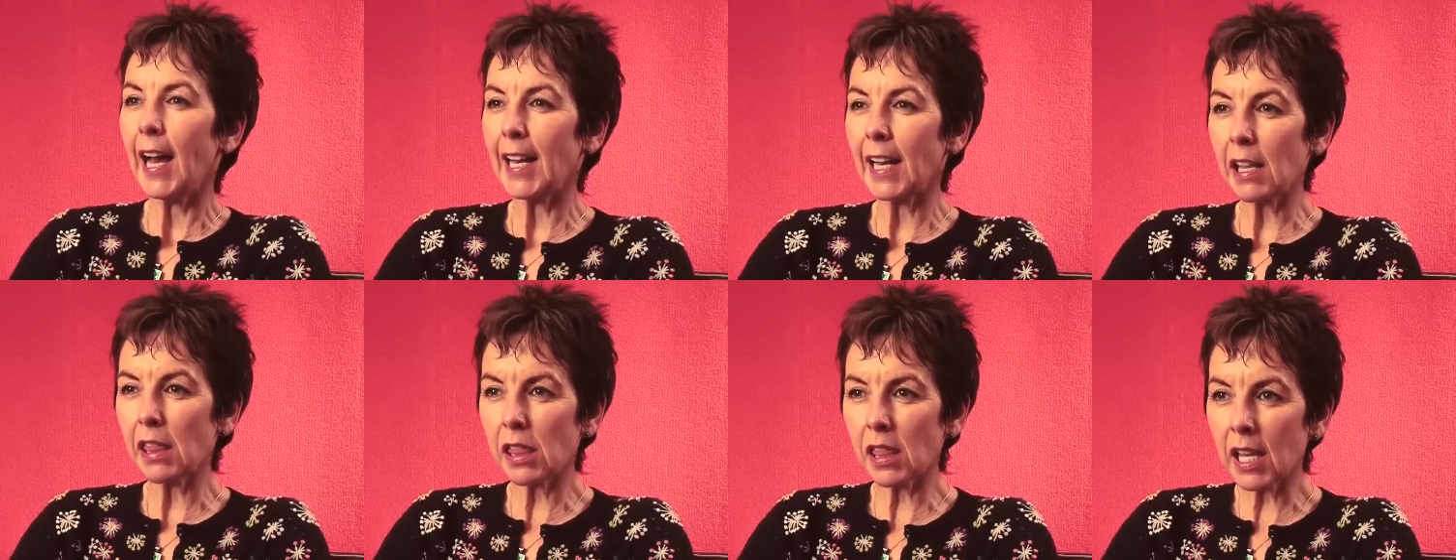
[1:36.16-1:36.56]
And
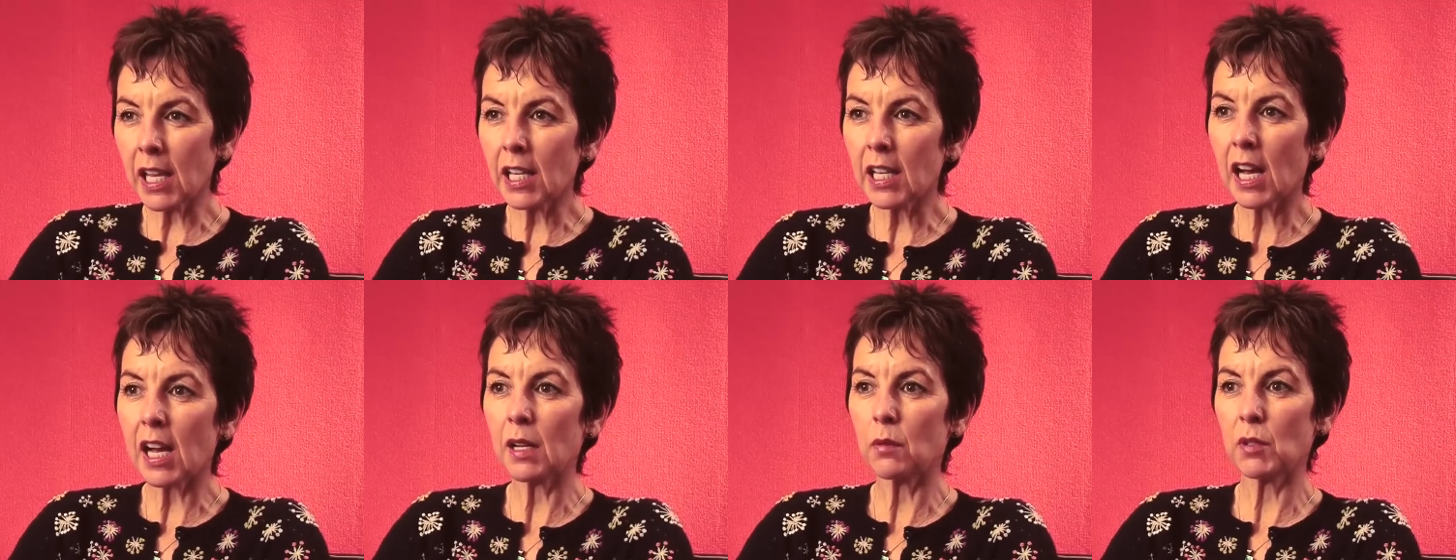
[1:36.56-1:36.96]
I
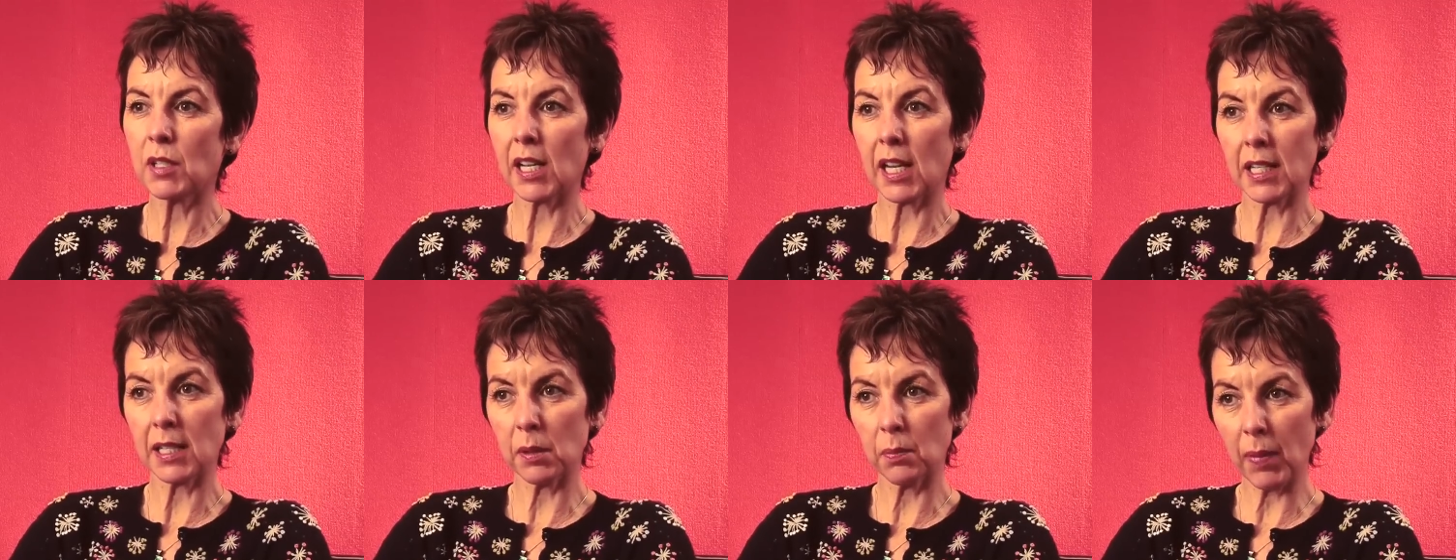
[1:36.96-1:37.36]
think I was
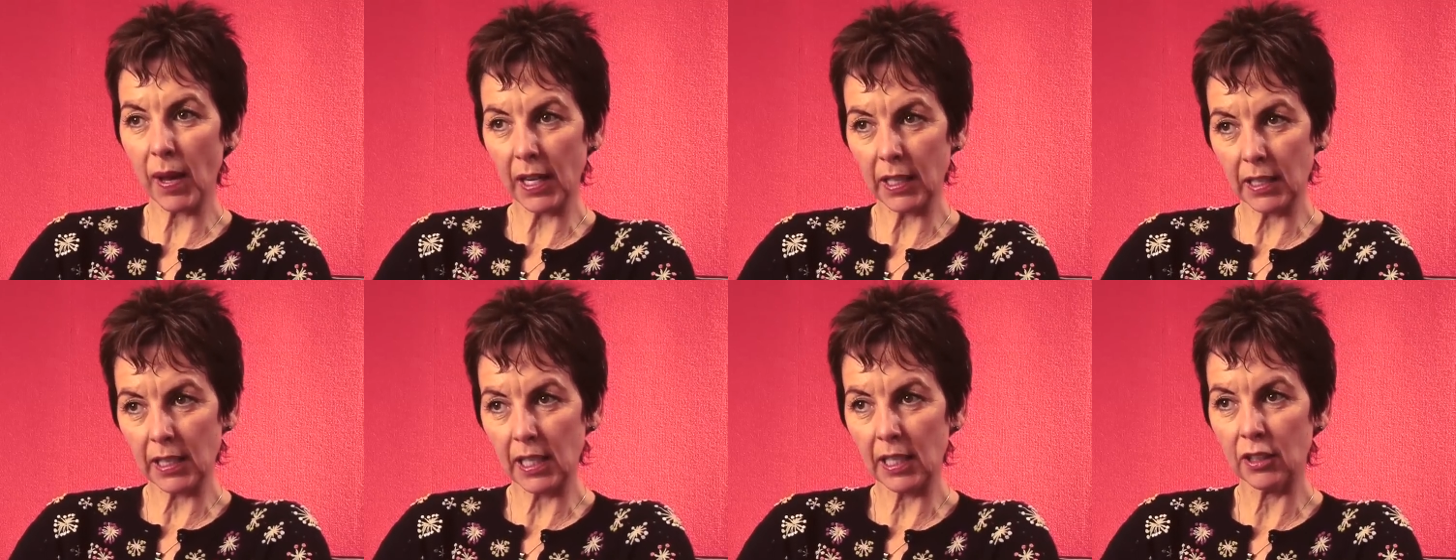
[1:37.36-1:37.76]

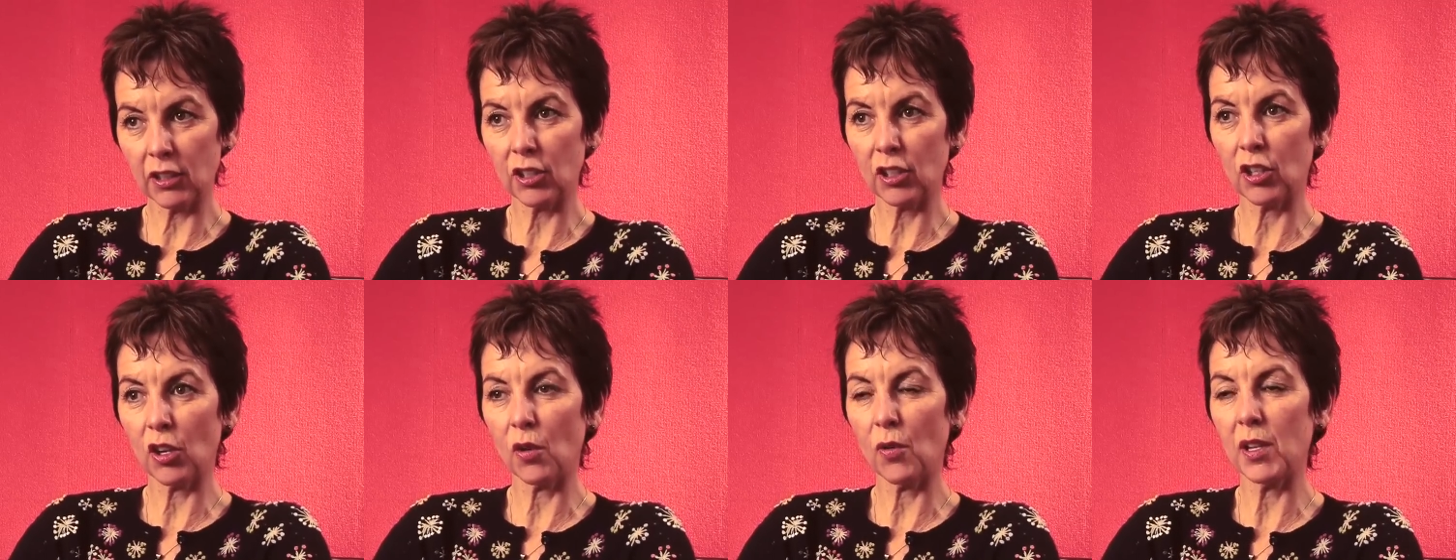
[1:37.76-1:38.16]
expecting
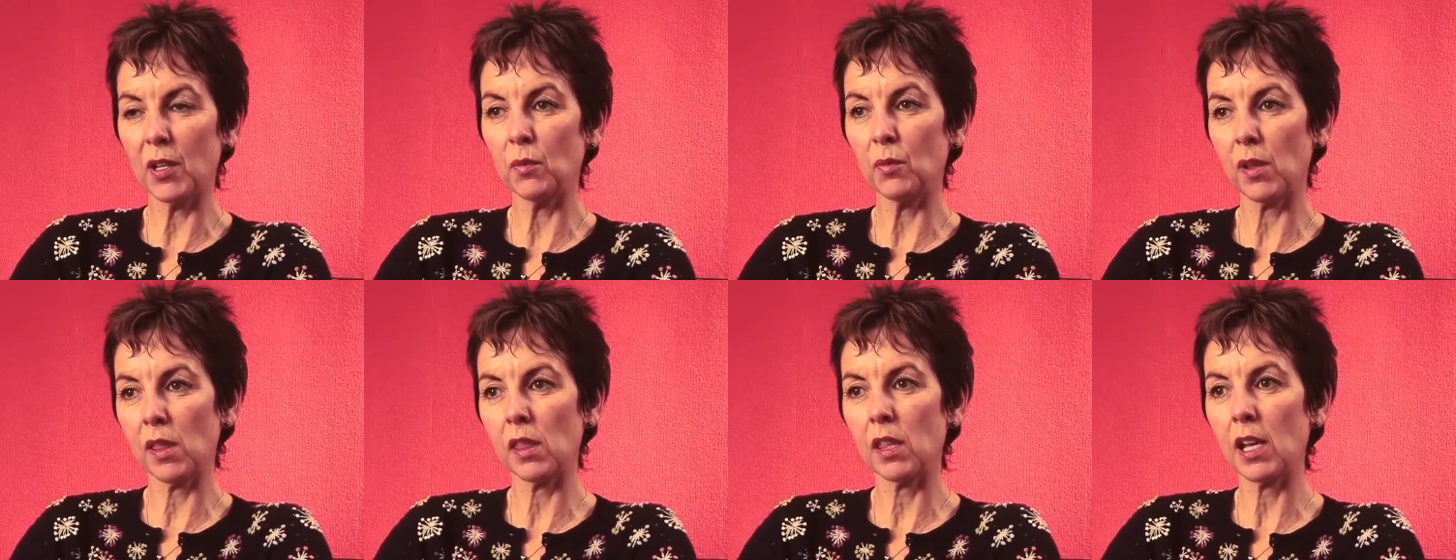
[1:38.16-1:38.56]
to go
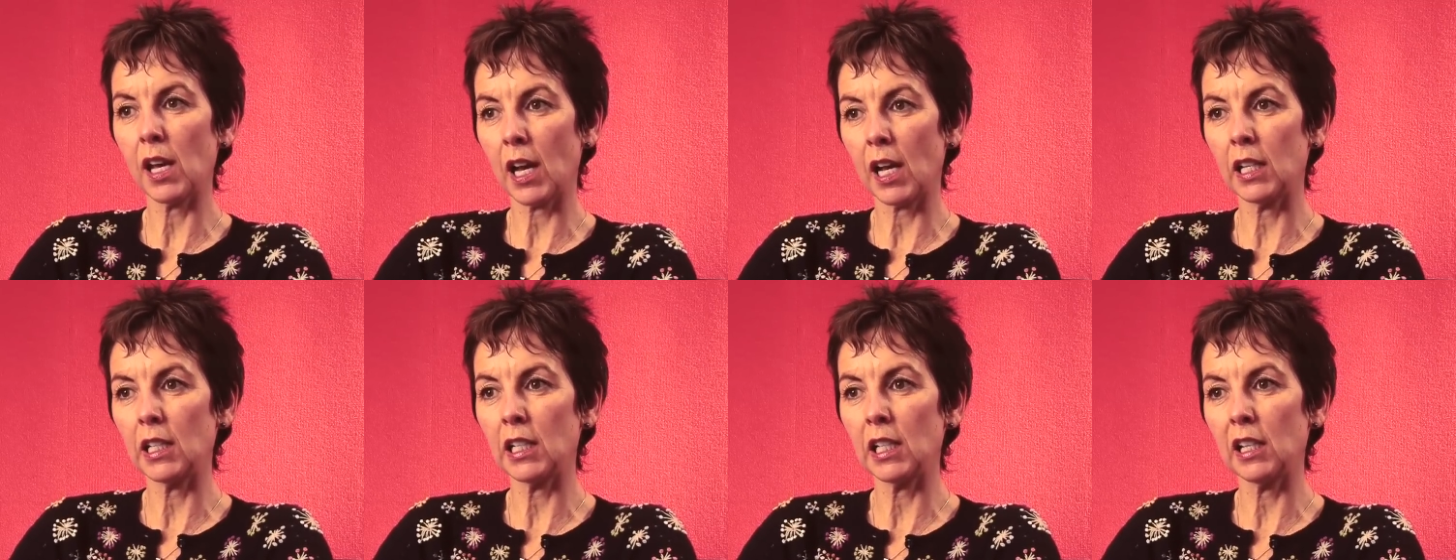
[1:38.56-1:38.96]
in with the
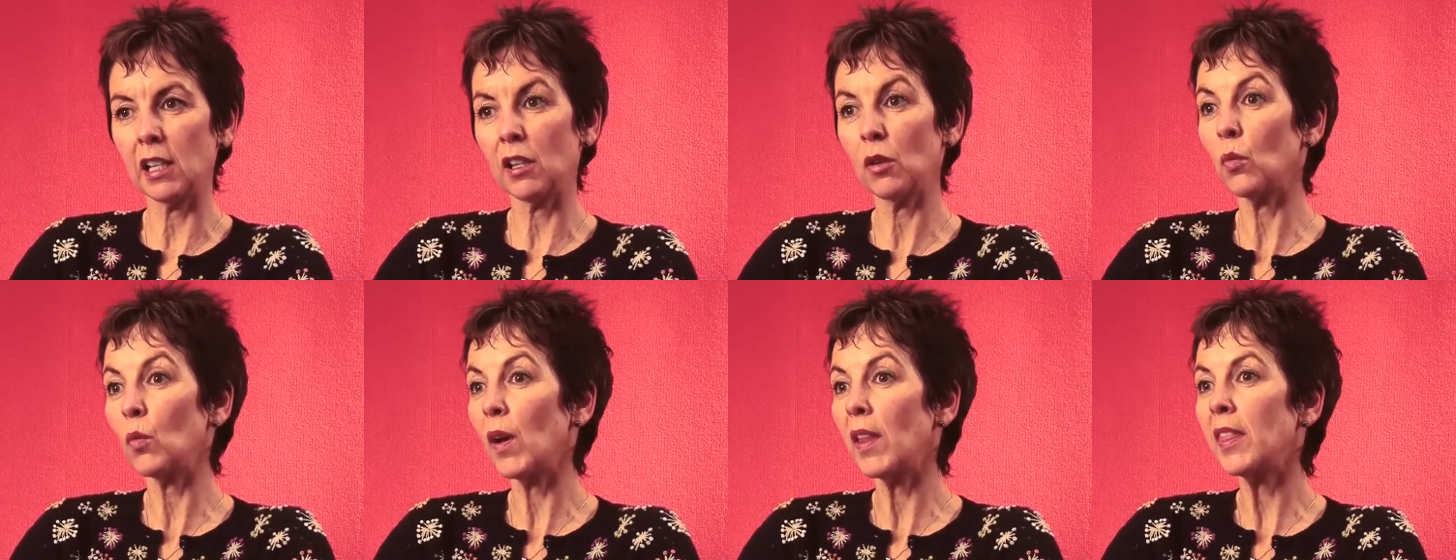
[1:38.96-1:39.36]
idea
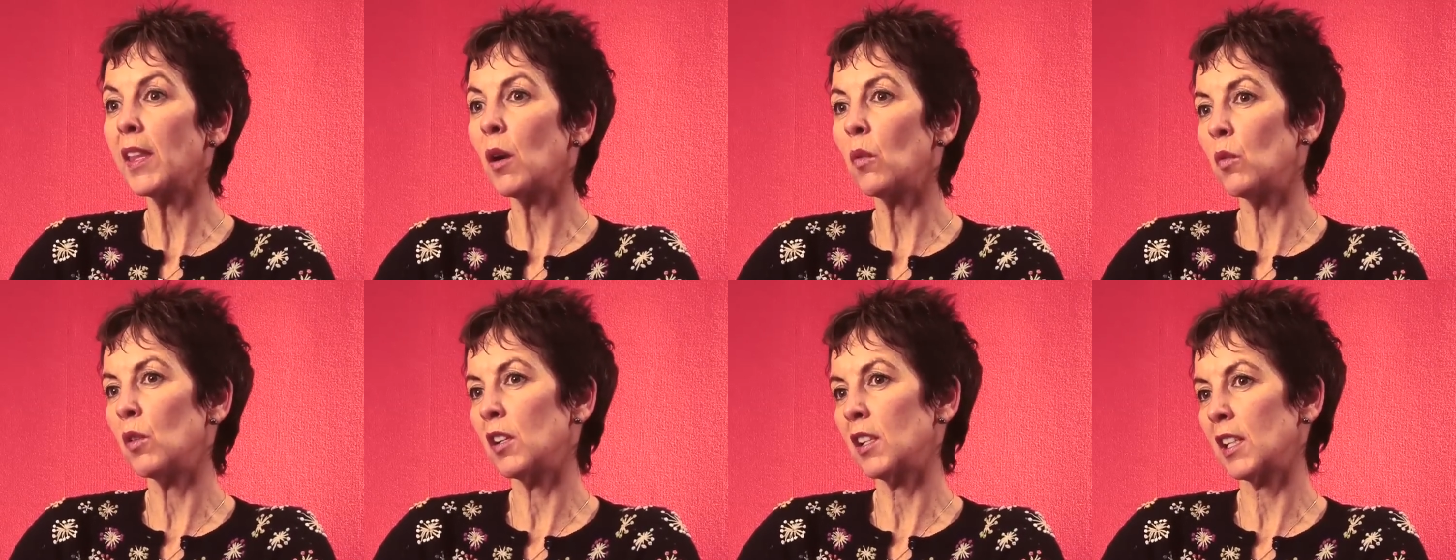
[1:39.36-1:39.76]
that when
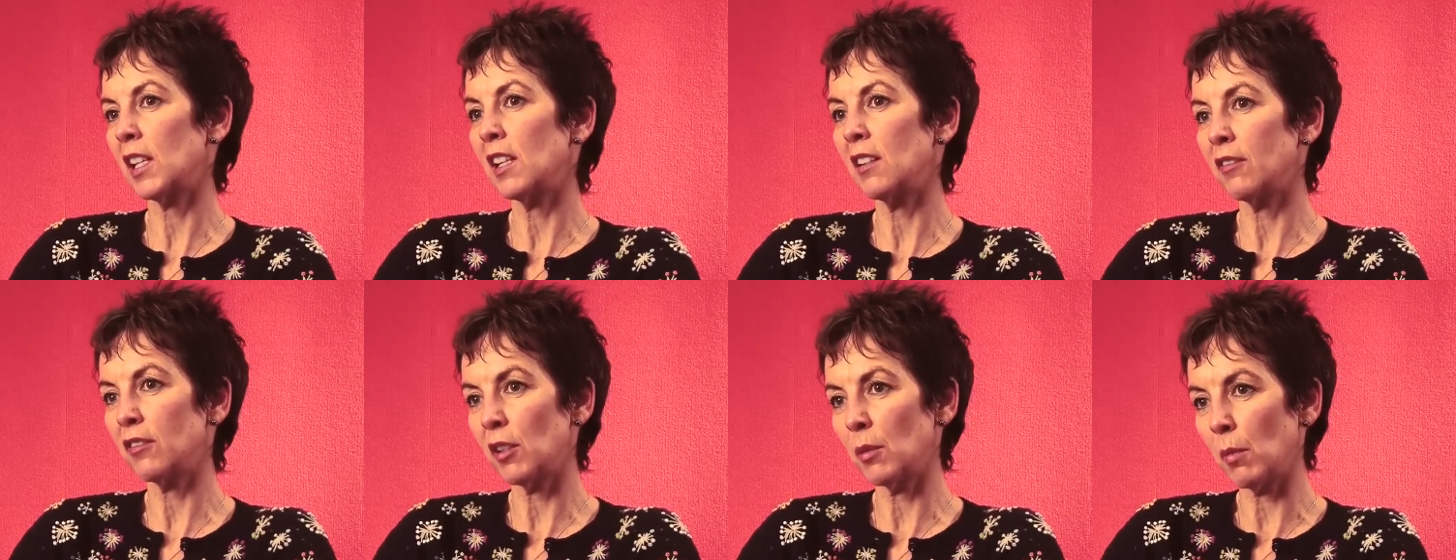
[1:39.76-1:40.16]
they're
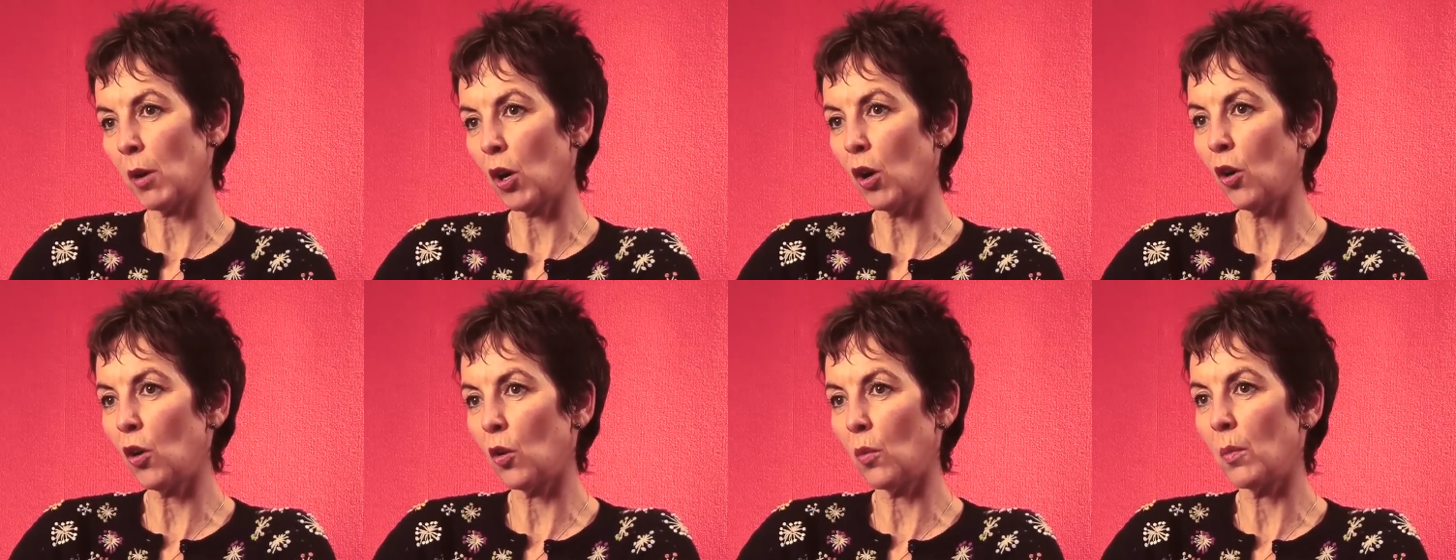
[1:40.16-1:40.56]
working from
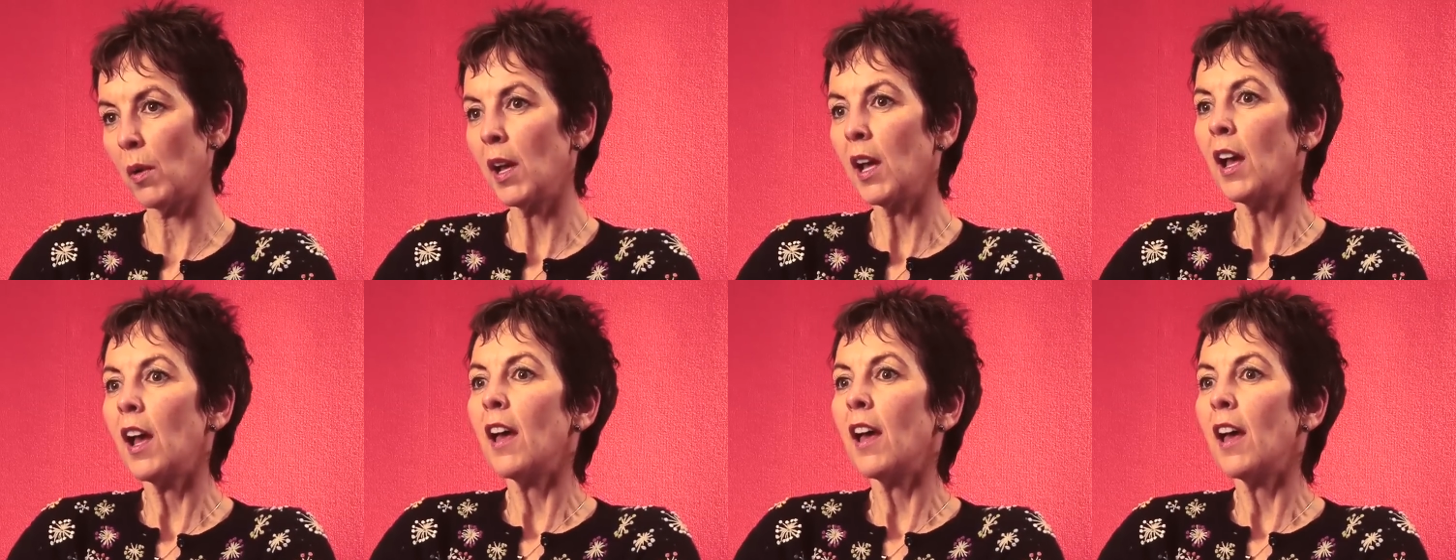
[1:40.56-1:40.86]
home,